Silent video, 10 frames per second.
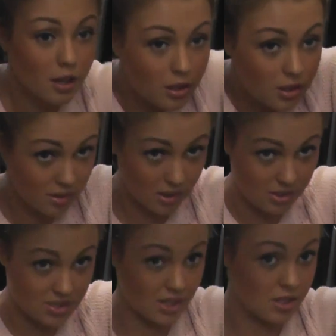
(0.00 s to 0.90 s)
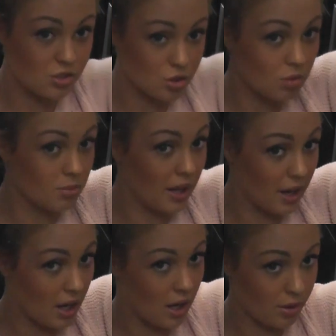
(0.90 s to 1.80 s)
you can see it just come like
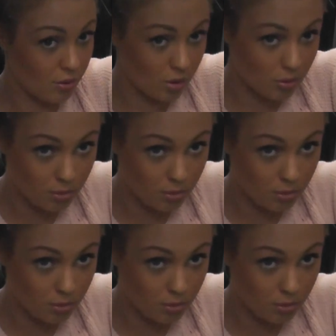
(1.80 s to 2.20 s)
higher up